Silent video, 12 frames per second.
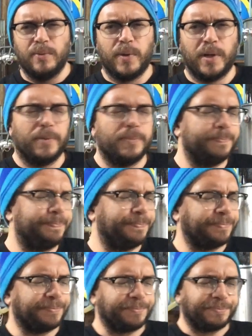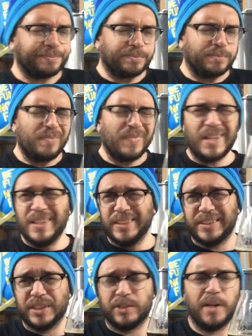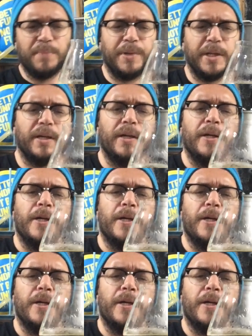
wow, this is a great beer.